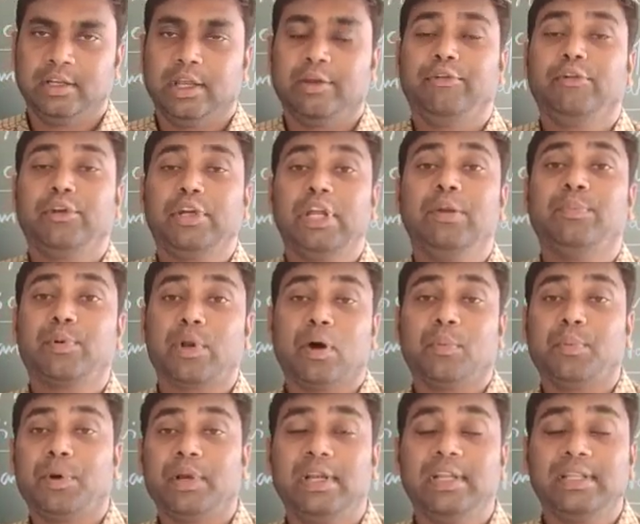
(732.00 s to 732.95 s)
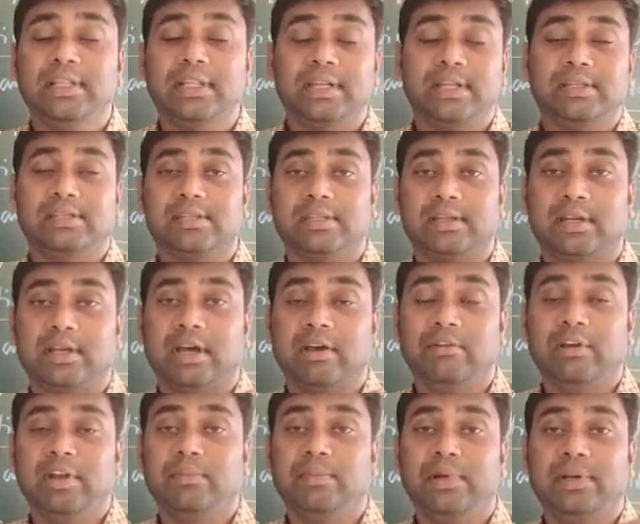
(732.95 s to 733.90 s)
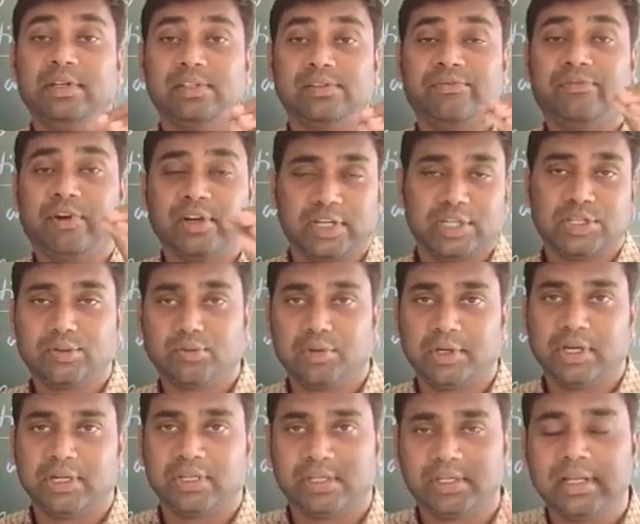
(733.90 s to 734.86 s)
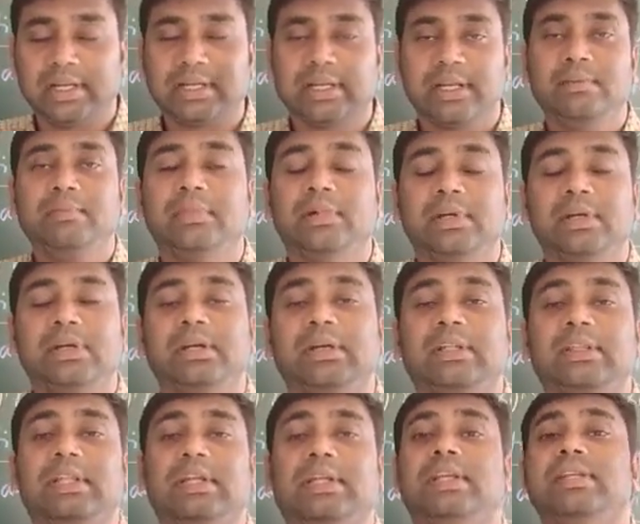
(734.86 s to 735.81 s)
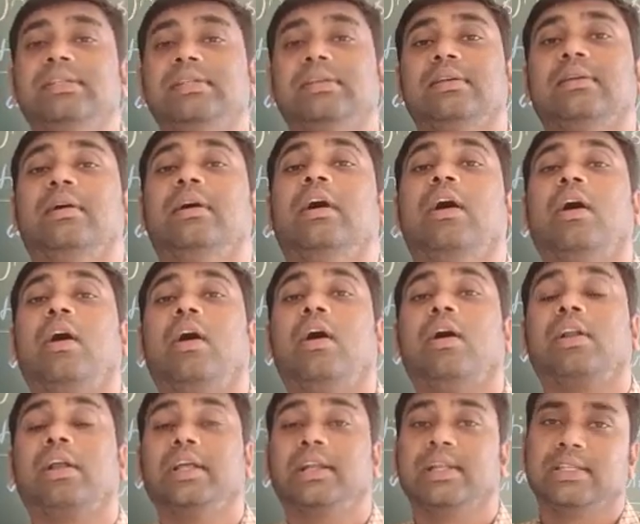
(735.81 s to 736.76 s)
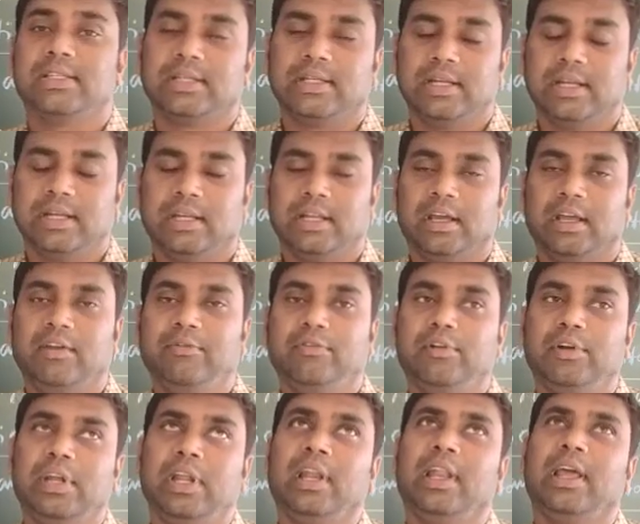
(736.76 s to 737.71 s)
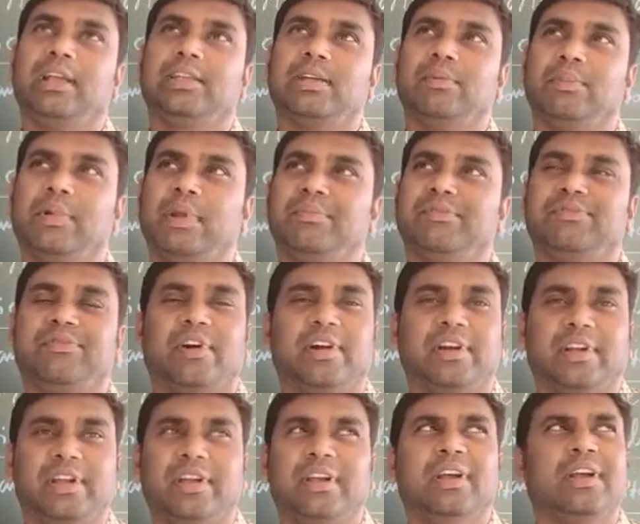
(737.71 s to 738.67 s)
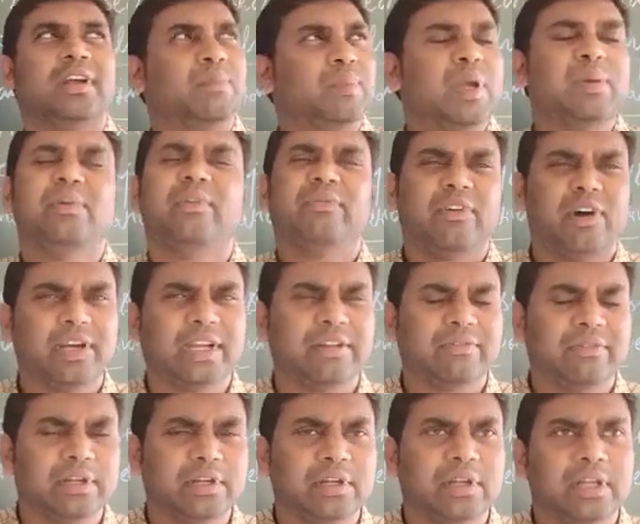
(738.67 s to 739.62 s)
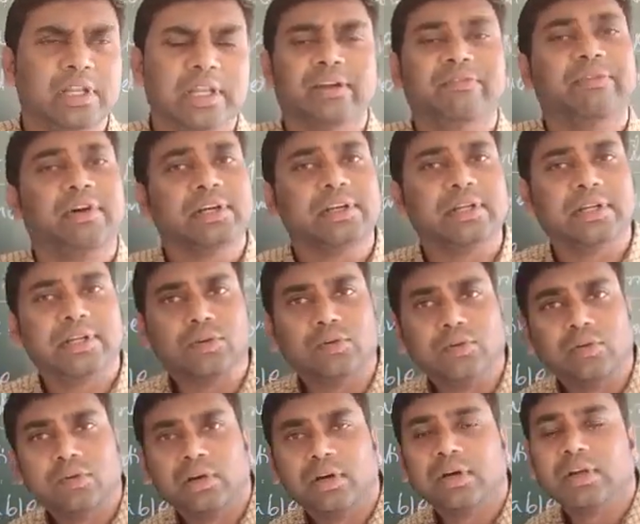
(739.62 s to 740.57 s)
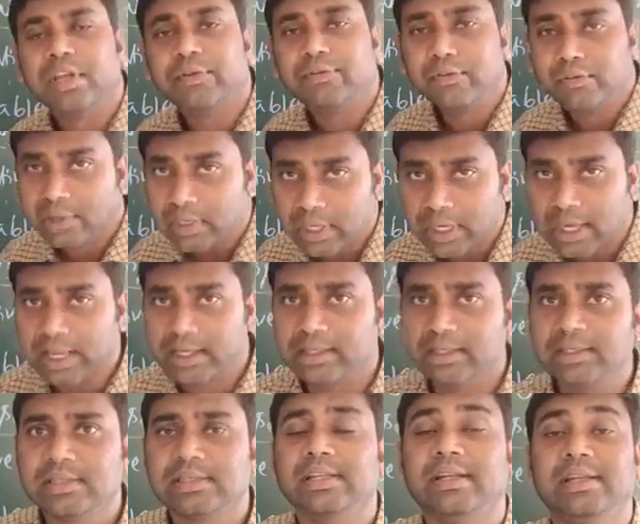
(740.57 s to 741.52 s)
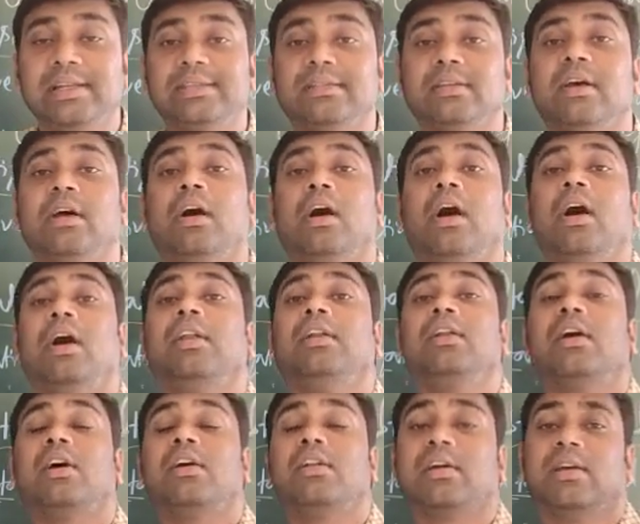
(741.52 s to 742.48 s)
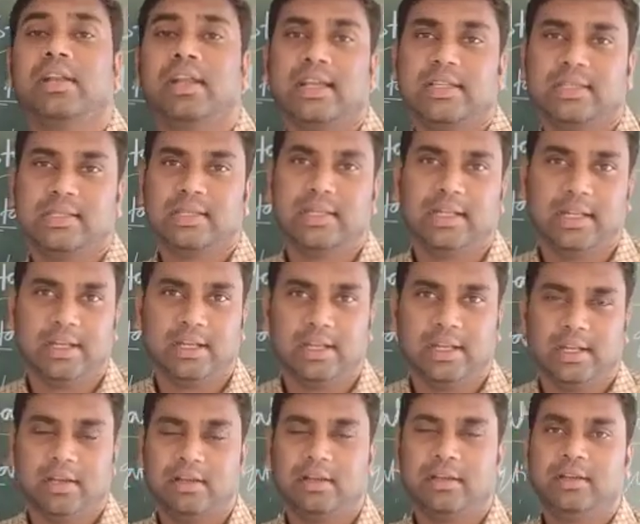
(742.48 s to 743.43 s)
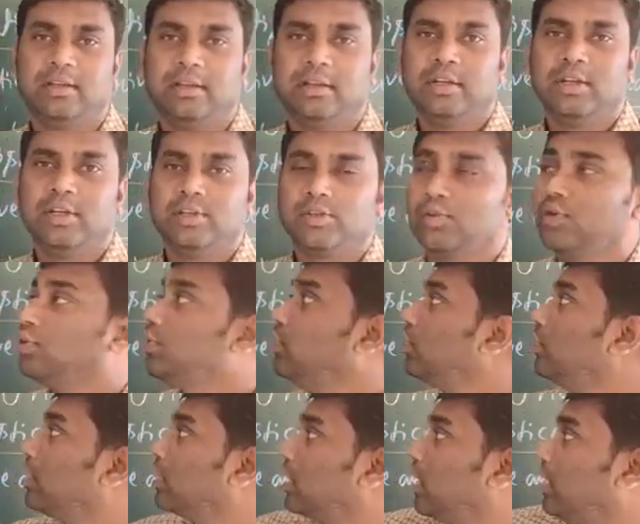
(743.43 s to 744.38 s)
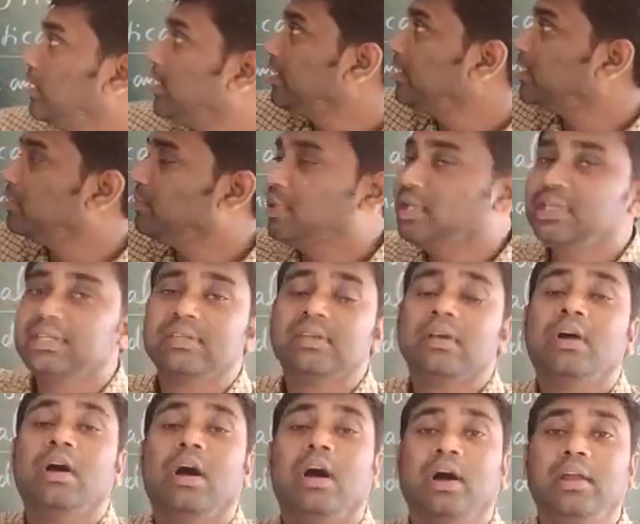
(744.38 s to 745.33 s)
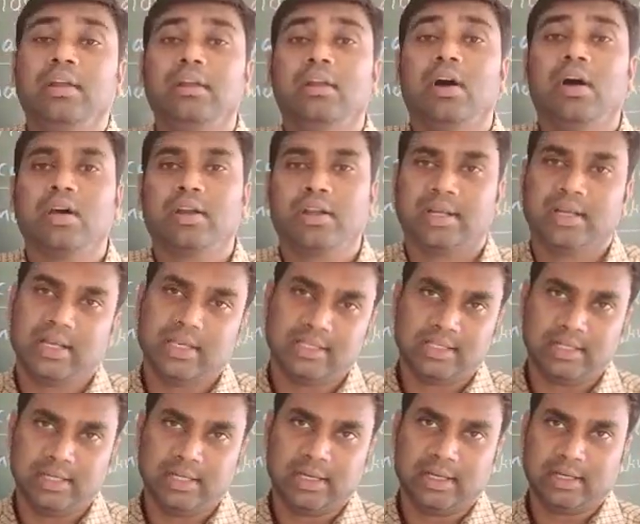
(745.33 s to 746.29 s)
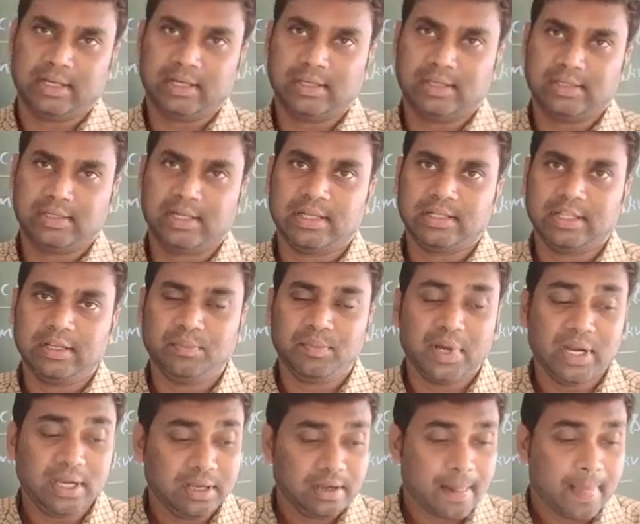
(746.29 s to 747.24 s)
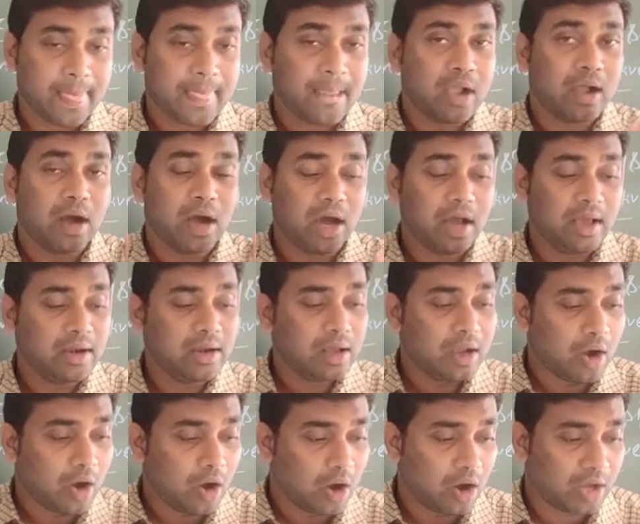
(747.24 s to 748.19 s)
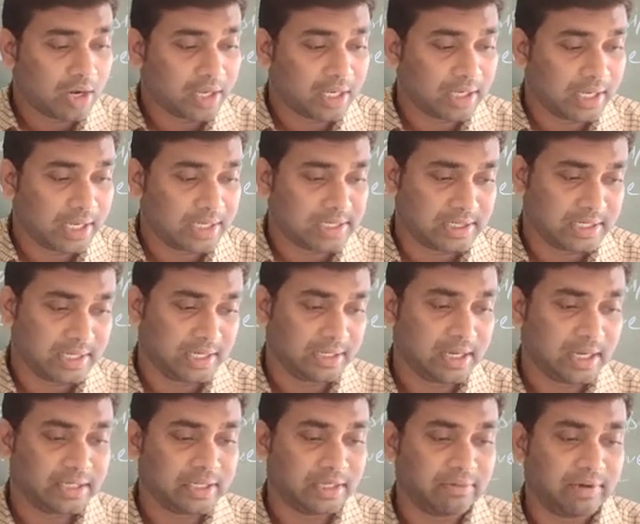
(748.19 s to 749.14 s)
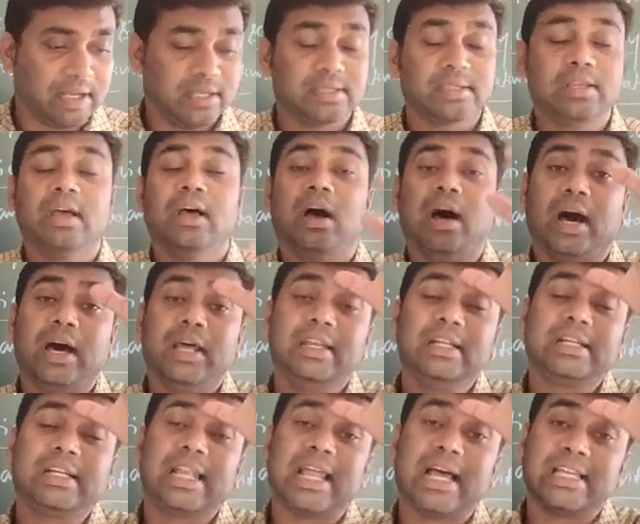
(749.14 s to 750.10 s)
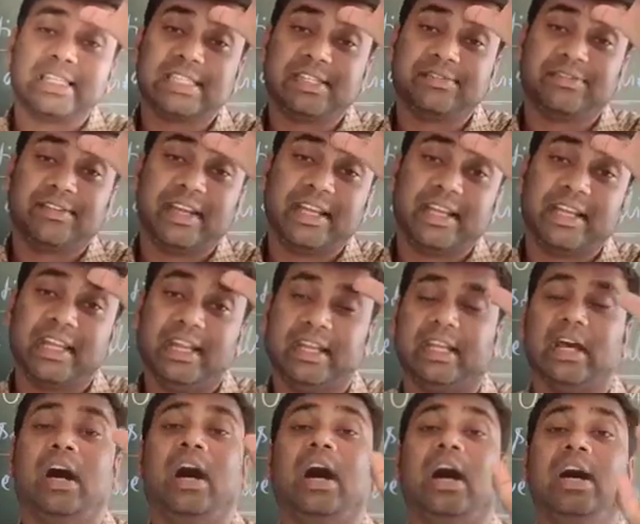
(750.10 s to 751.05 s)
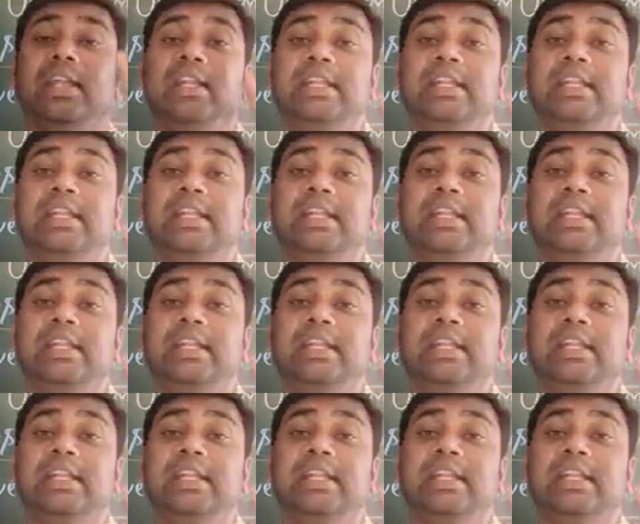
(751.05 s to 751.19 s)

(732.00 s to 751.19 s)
If you tell properly there is availability is 40 students, that time that is organized data. If you tell like sometimes 40, maybe 41, like 42, if you tell like this, that is unorganized data. So raw data means unorganized data. It's nothing but unorganized data, otherwise unclassified data.